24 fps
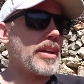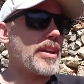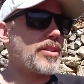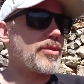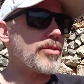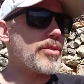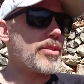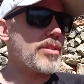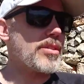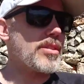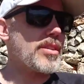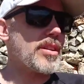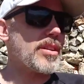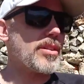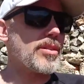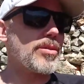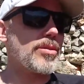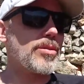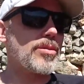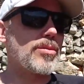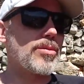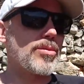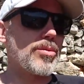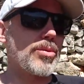interest
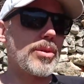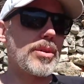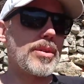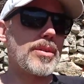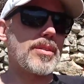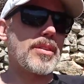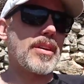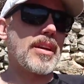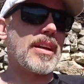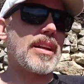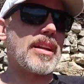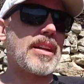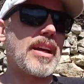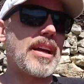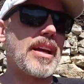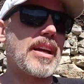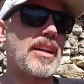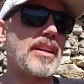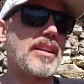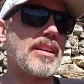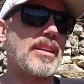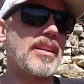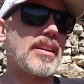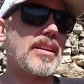into it, and
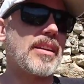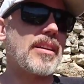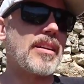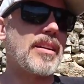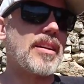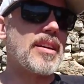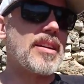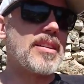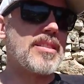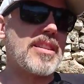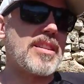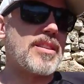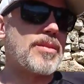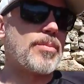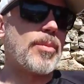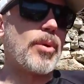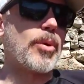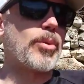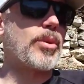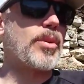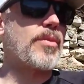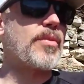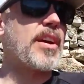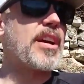and uh, since
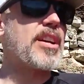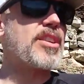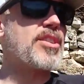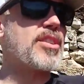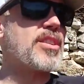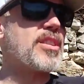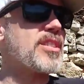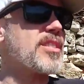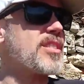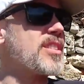motivation